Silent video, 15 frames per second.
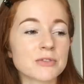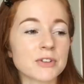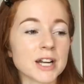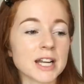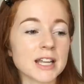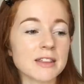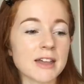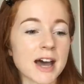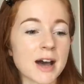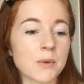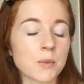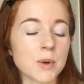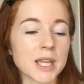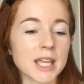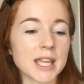Funny that
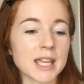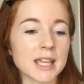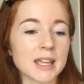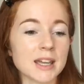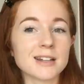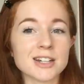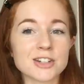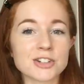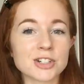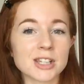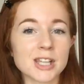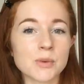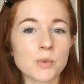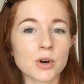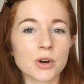we
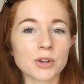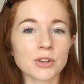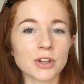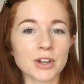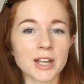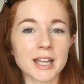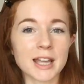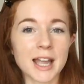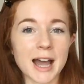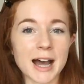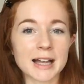initially were looking